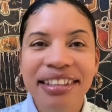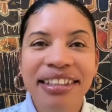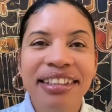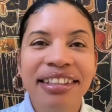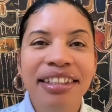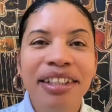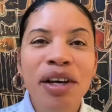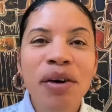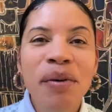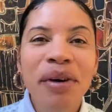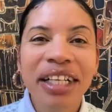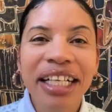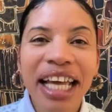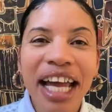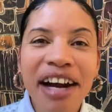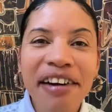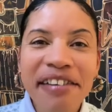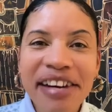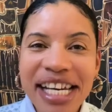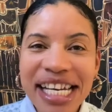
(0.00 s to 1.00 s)
you will
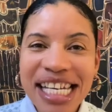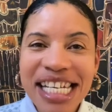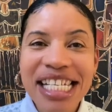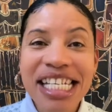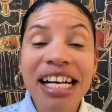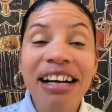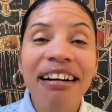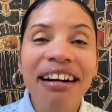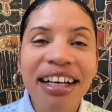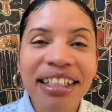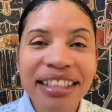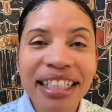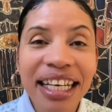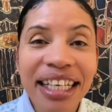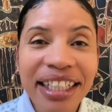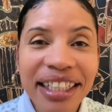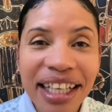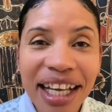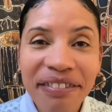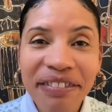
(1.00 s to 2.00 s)
carry this cross
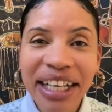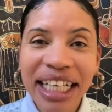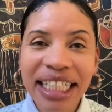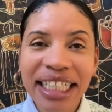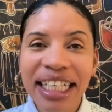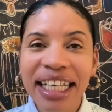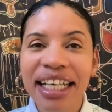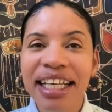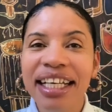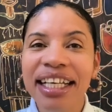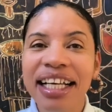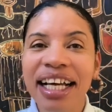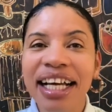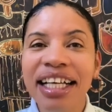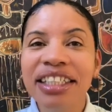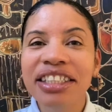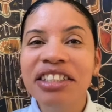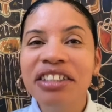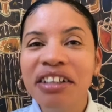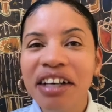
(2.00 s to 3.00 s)
lovingly
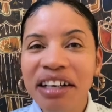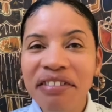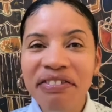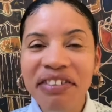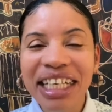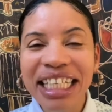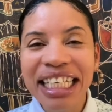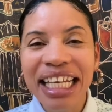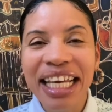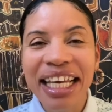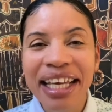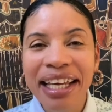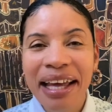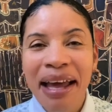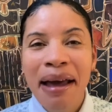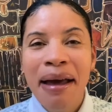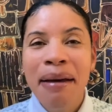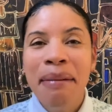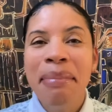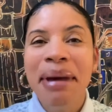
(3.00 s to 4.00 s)
and joyfully
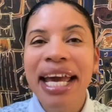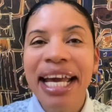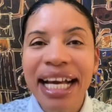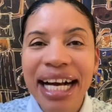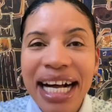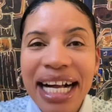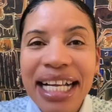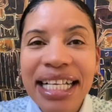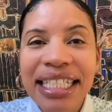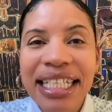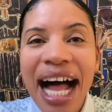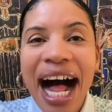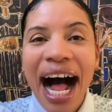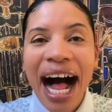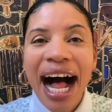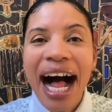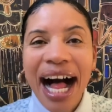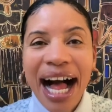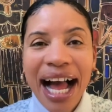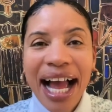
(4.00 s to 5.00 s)
because
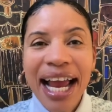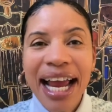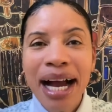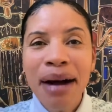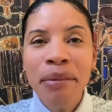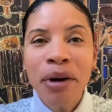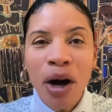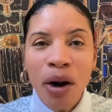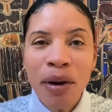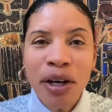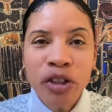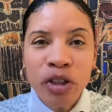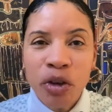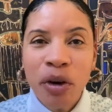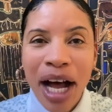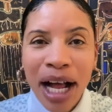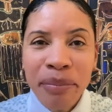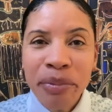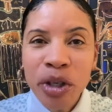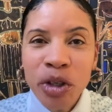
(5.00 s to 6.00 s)
I am going
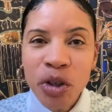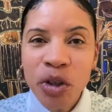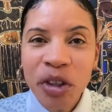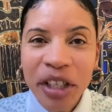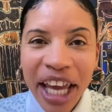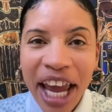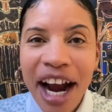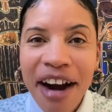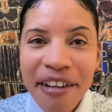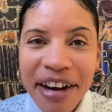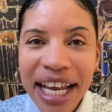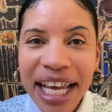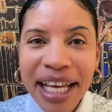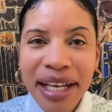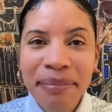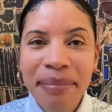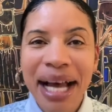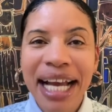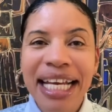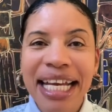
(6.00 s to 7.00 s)
to help you to carry
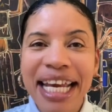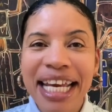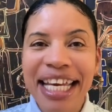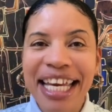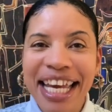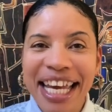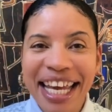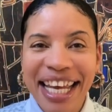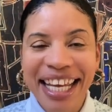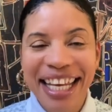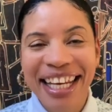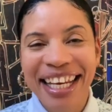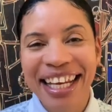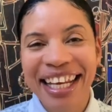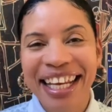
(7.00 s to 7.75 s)
it, my Nikki.